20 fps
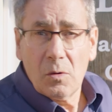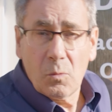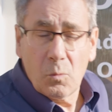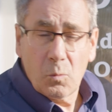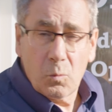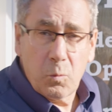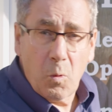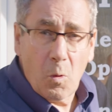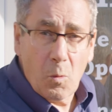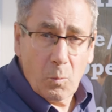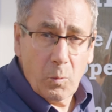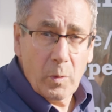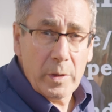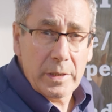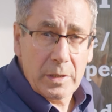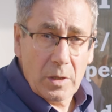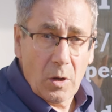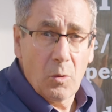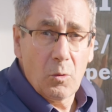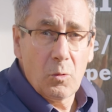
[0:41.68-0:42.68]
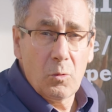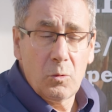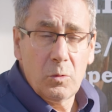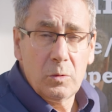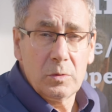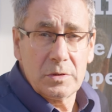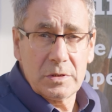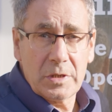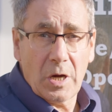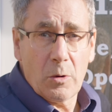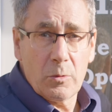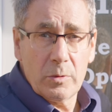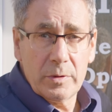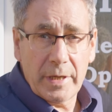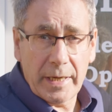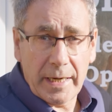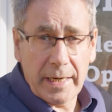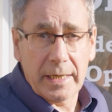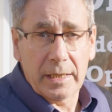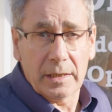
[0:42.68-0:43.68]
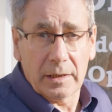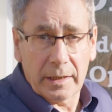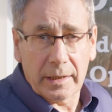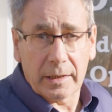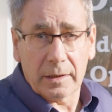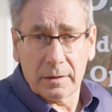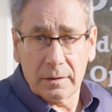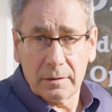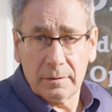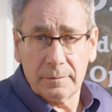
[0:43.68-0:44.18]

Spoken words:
what we call toe and heeling.